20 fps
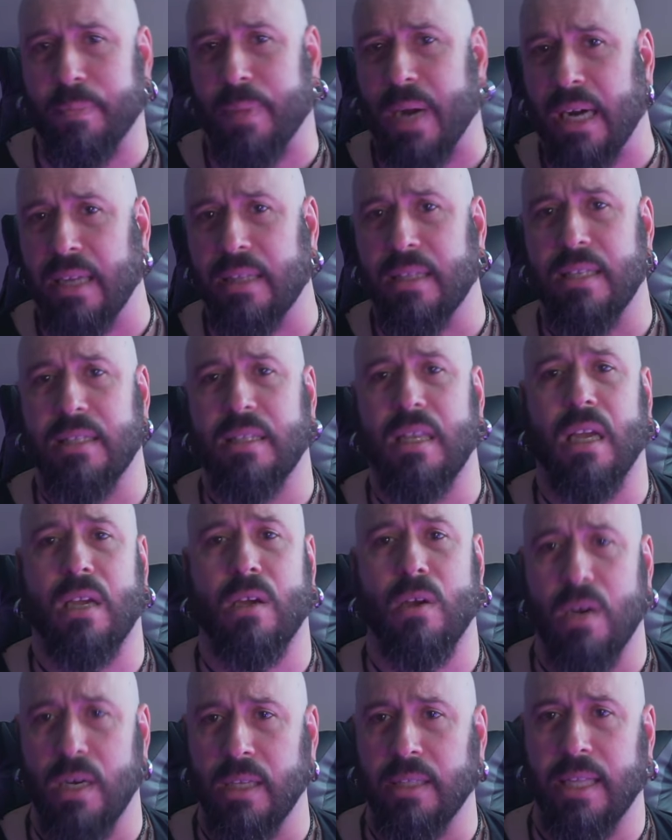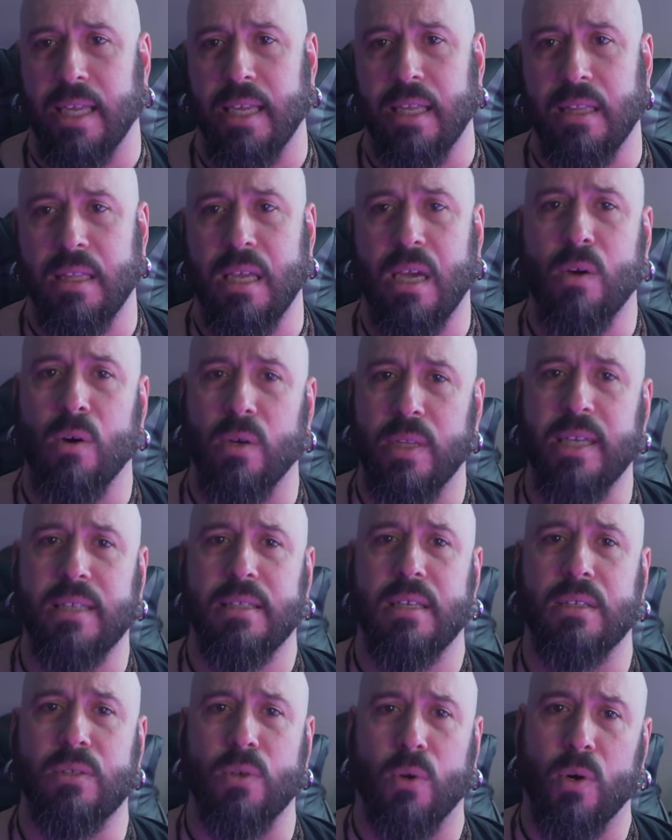part is that currently, the
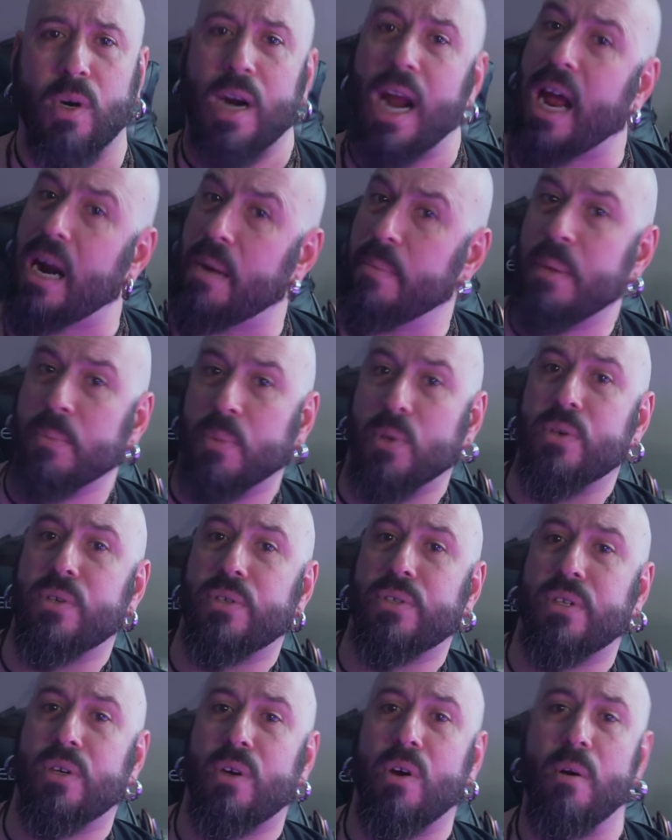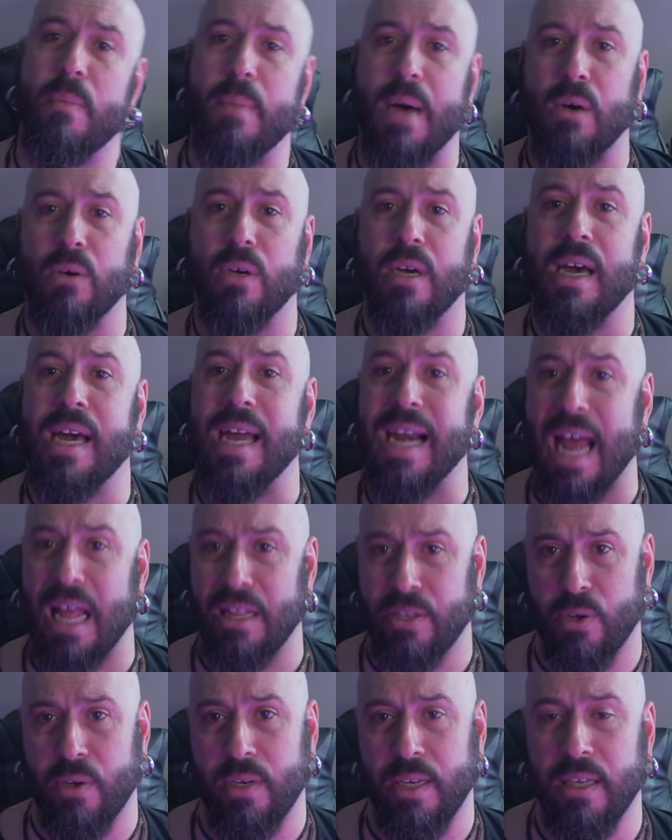codexes or army books come out
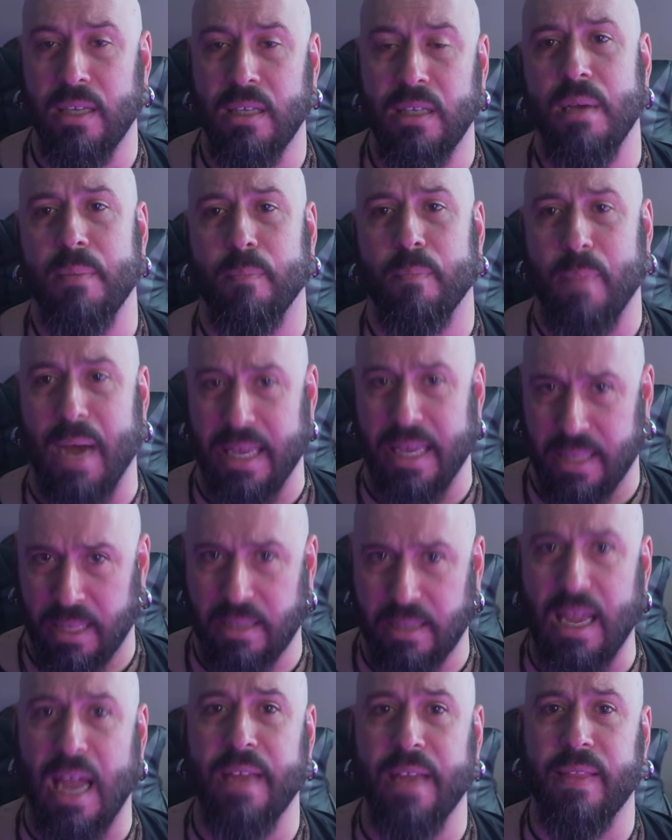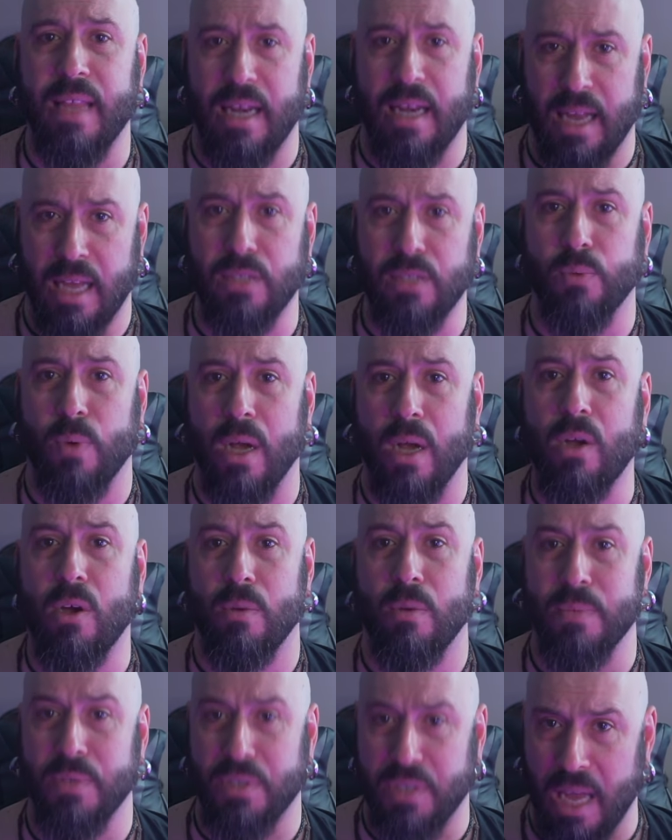gradually. By the time the last one
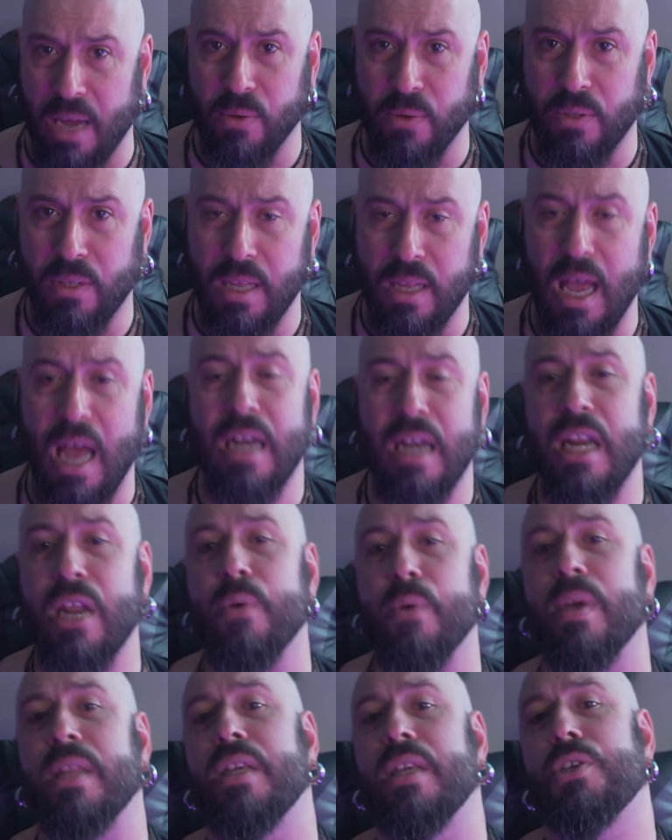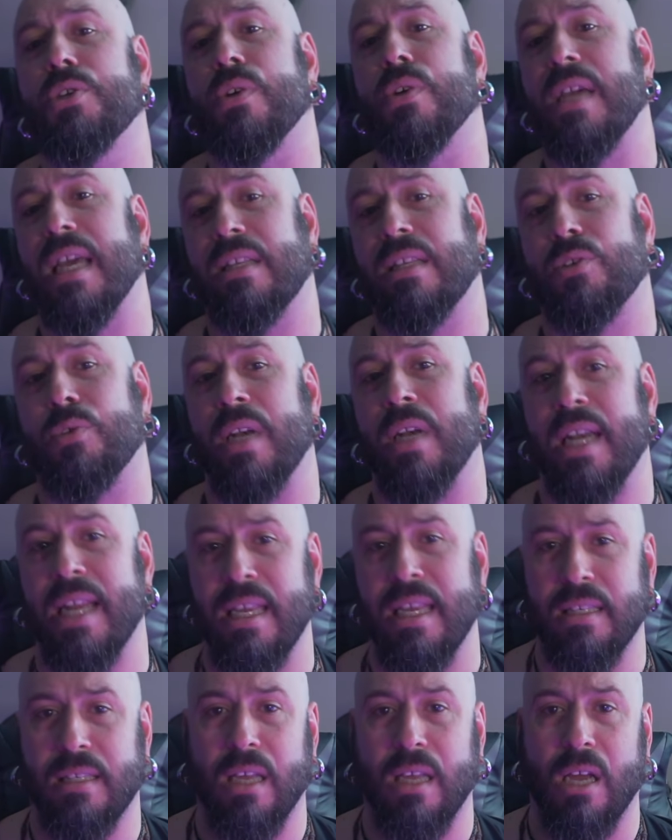comes out, a new edition gets
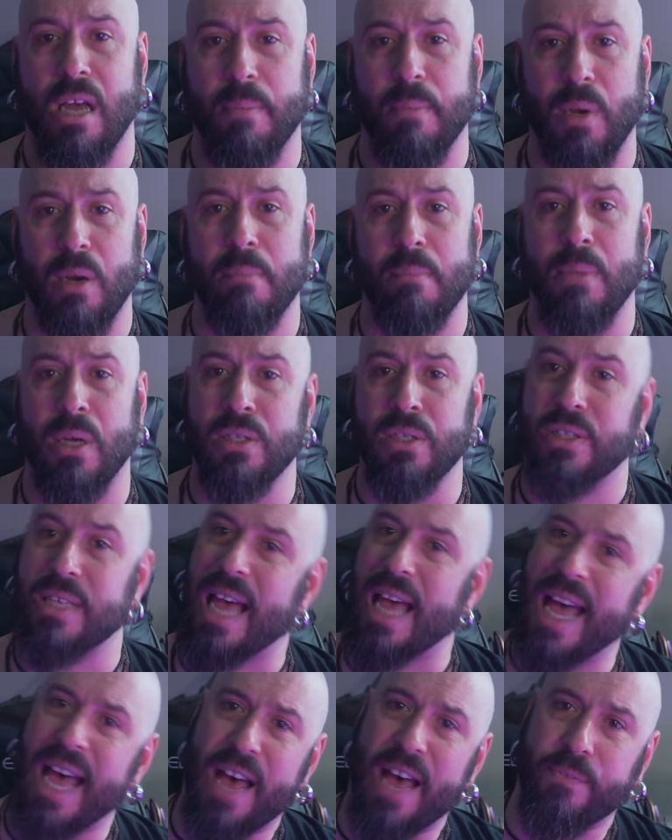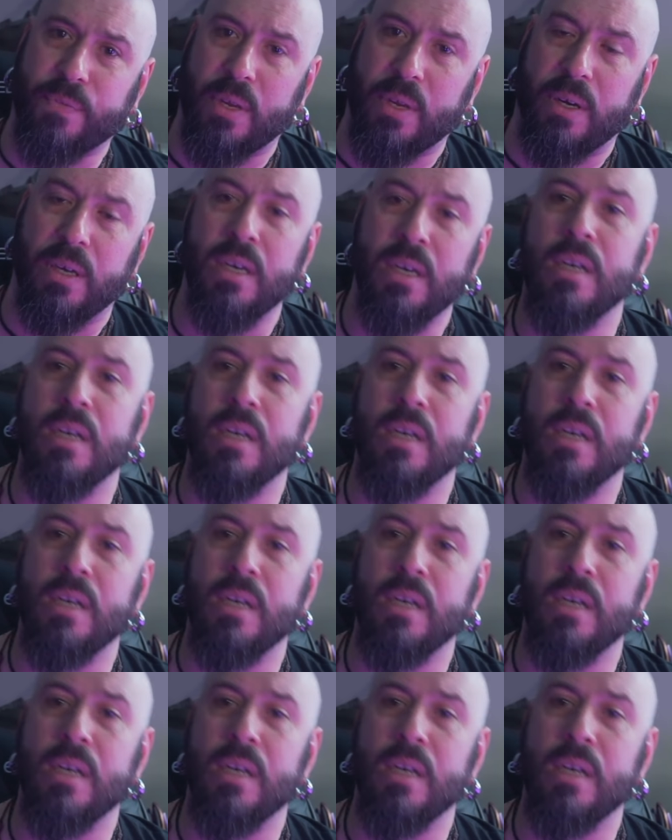released a couple of months after,